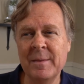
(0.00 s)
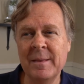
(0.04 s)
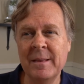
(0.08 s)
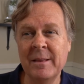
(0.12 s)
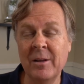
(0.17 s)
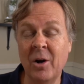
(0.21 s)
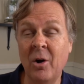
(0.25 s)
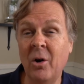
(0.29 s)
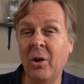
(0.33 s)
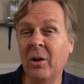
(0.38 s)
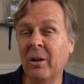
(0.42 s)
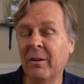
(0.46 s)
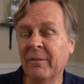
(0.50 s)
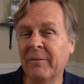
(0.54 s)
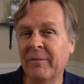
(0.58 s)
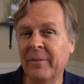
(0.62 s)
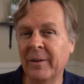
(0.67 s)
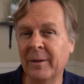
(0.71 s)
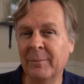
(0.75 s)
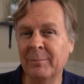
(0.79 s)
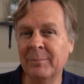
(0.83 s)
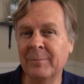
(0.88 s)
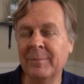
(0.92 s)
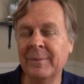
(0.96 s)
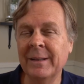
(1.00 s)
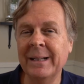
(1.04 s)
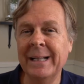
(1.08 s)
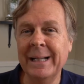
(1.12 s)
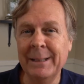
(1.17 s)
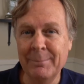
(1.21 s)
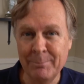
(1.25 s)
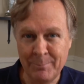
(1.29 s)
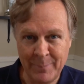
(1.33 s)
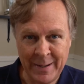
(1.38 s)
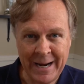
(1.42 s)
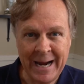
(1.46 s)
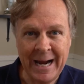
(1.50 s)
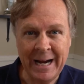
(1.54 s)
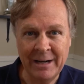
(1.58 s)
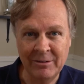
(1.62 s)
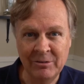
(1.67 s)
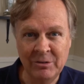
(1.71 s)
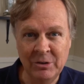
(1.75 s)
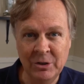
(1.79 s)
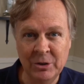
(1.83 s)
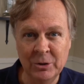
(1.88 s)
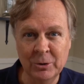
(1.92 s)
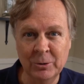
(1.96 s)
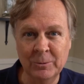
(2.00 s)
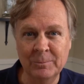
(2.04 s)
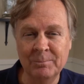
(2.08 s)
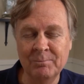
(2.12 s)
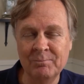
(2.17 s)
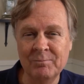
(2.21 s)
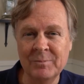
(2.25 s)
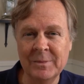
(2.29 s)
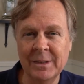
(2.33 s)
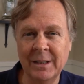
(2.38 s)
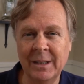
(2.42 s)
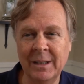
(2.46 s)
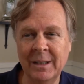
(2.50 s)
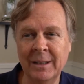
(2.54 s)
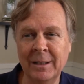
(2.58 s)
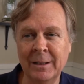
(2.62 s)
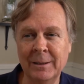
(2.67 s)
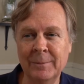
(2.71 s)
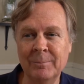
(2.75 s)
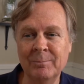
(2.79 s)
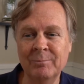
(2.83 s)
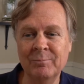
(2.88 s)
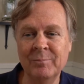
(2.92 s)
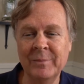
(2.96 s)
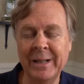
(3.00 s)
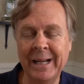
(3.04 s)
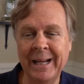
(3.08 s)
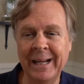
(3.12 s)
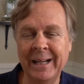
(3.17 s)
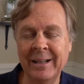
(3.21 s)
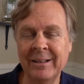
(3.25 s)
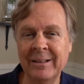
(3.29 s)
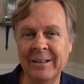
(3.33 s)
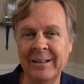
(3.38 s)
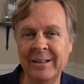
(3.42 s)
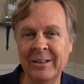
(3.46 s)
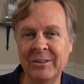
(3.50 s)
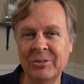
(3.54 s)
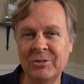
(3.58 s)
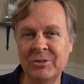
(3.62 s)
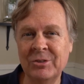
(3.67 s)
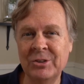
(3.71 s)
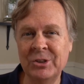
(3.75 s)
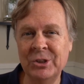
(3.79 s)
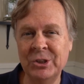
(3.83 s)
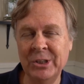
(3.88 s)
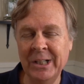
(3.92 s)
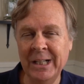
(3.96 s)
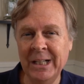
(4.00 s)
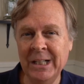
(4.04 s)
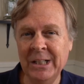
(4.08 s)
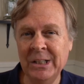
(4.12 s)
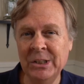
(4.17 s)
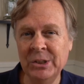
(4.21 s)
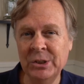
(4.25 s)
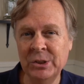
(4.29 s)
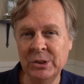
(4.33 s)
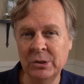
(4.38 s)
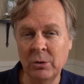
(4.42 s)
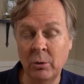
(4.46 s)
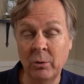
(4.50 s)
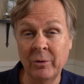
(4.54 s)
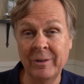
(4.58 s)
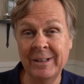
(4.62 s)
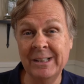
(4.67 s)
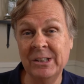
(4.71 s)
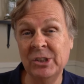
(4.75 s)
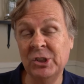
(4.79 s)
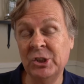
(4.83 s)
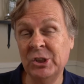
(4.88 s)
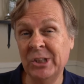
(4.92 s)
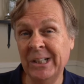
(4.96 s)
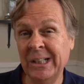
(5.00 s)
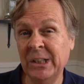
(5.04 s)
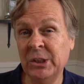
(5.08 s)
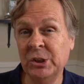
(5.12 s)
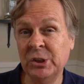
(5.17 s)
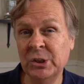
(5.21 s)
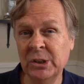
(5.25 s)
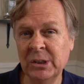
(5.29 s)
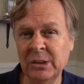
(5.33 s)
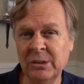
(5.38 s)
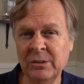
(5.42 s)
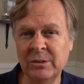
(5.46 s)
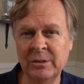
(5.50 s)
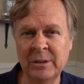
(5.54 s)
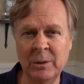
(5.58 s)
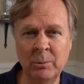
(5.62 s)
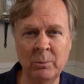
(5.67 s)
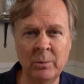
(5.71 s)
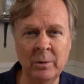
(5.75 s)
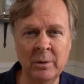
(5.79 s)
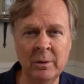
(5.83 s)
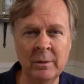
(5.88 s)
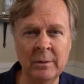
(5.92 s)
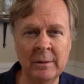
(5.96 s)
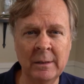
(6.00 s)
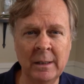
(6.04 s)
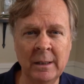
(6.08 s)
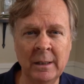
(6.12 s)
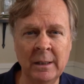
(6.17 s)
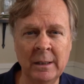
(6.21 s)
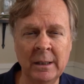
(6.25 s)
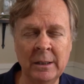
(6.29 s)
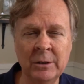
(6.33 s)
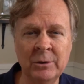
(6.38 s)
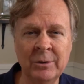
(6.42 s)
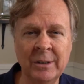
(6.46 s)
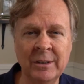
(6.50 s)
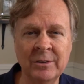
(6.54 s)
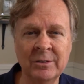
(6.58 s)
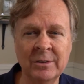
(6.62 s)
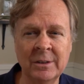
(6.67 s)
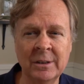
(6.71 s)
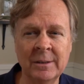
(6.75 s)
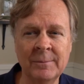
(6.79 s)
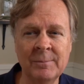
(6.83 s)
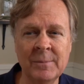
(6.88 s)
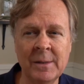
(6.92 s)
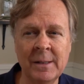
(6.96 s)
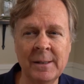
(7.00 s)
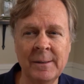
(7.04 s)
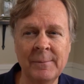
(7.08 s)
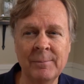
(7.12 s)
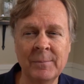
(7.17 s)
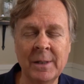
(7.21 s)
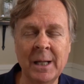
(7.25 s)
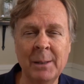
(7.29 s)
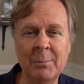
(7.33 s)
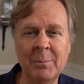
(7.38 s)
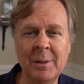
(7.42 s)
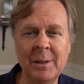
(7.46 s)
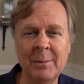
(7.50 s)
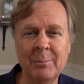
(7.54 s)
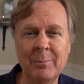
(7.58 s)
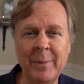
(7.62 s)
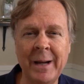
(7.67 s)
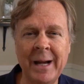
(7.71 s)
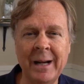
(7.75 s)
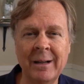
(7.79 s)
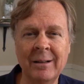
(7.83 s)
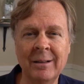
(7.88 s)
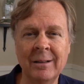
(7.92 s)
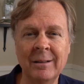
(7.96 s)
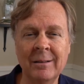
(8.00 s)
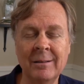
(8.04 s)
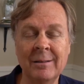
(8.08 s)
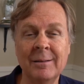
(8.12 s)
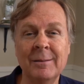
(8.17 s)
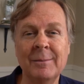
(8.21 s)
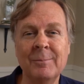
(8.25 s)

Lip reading: all of them impact you. And this change, or these changes that we're addressing, can be impacted